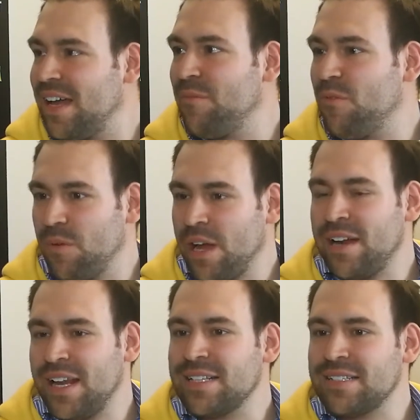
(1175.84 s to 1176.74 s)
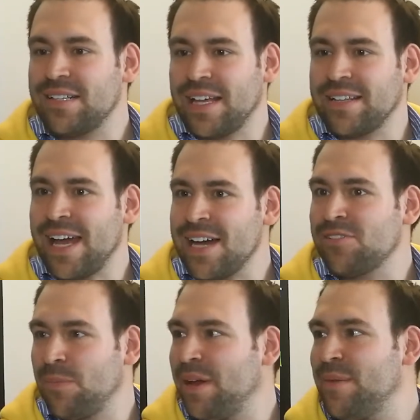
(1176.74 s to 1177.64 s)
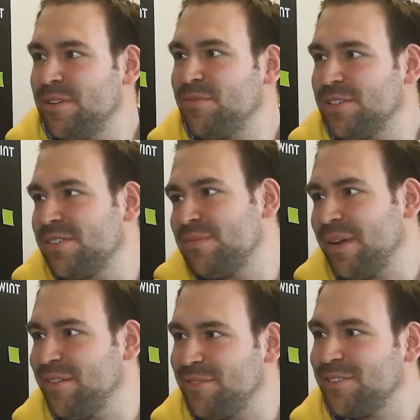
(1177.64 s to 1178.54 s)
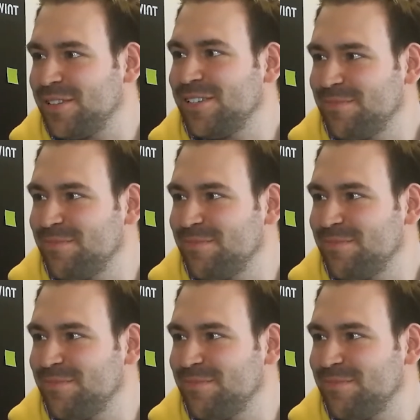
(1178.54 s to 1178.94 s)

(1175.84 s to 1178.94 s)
And less like the actual payment with painful